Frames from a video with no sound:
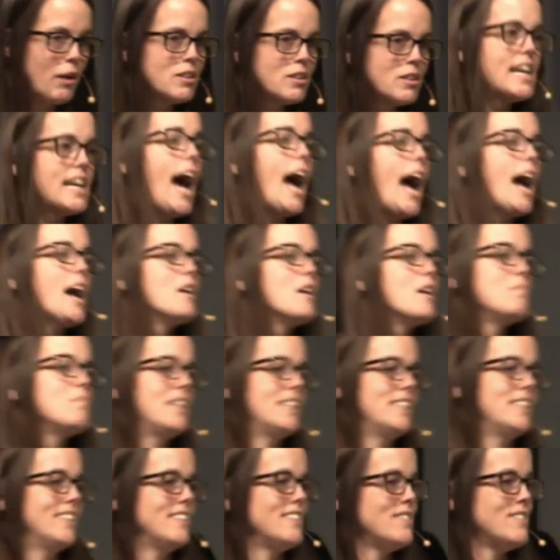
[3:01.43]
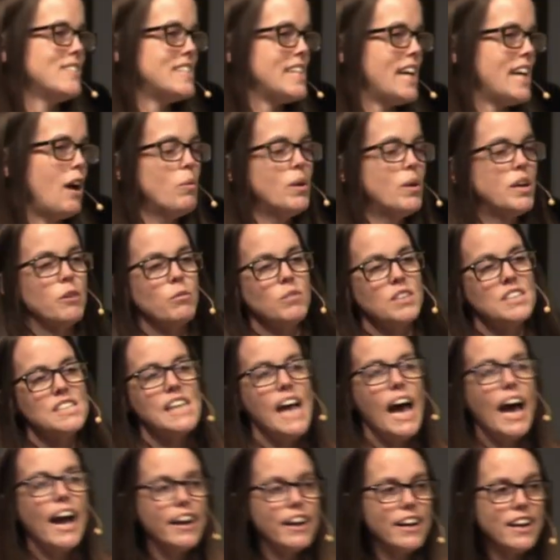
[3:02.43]
about retirement, and you say, I want to
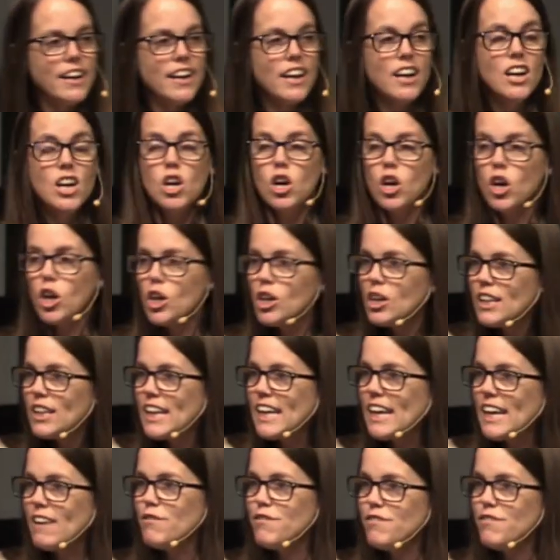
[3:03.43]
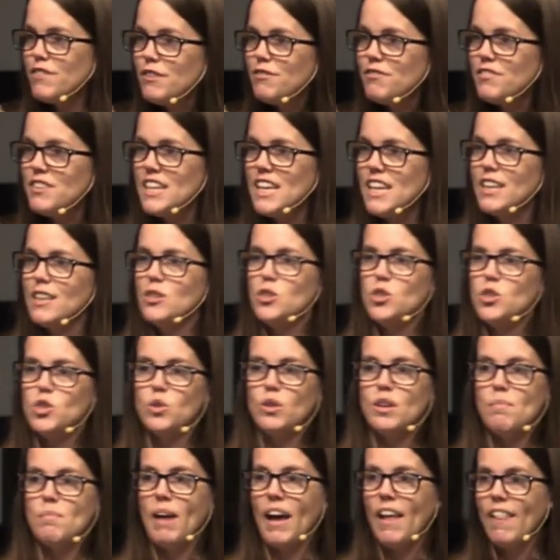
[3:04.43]
retire early at 50 and
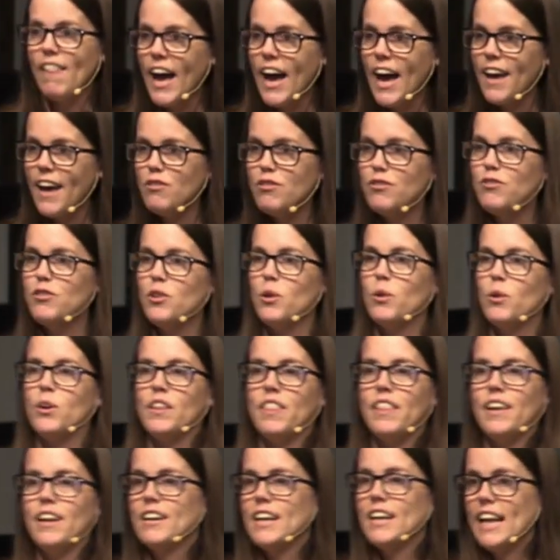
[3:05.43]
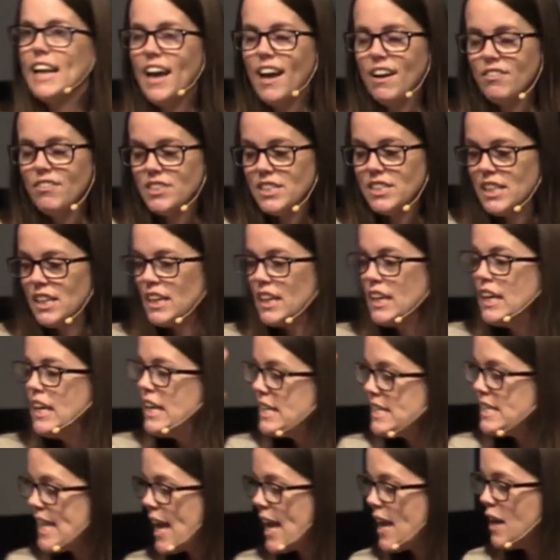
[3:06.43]
enjoy my life, or they are going to have to
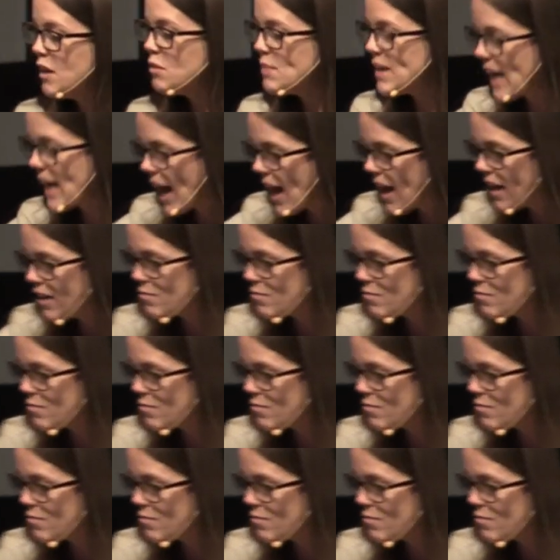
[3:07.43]
take me